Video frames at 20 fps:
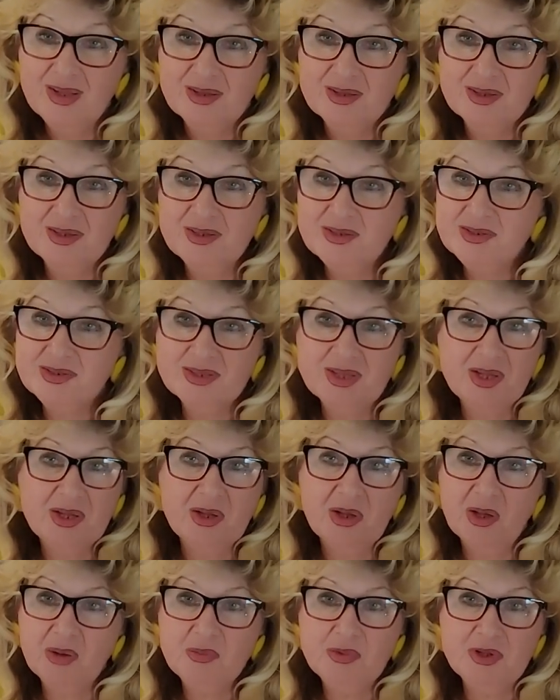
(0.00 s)
he's
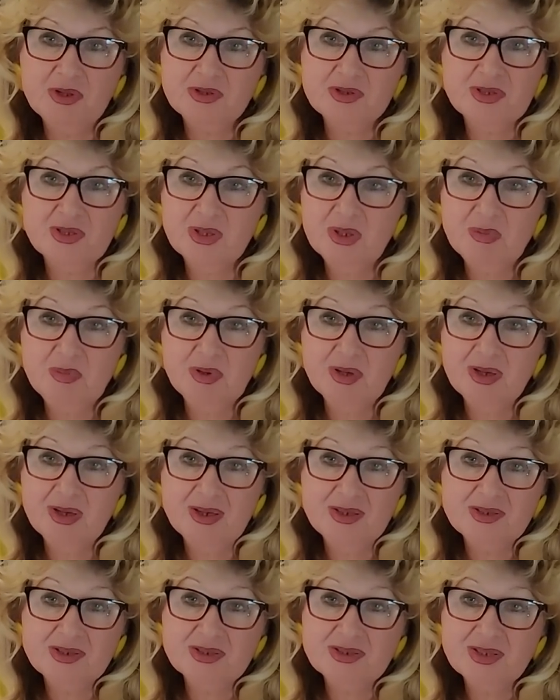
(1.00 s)
saying, I'm not sleeping,
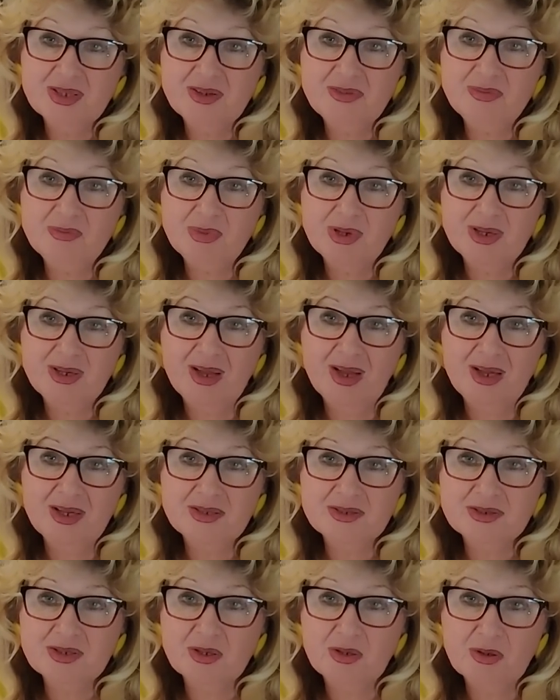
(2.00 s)
I just have my
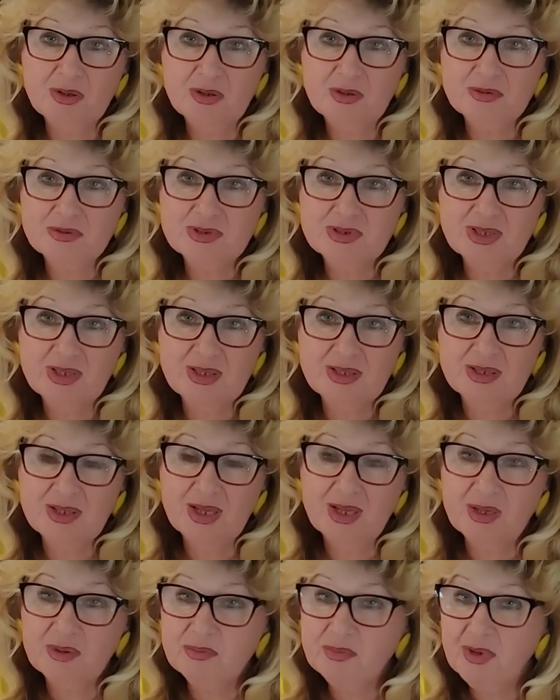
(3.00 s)
eyes closed and
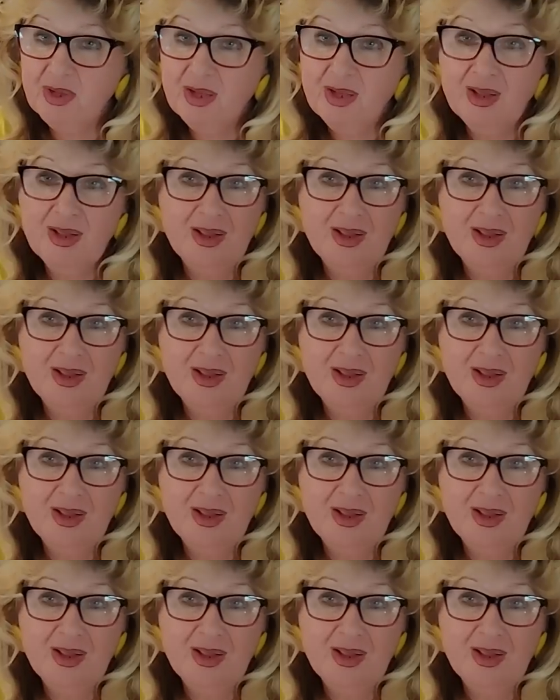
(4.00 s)
I'm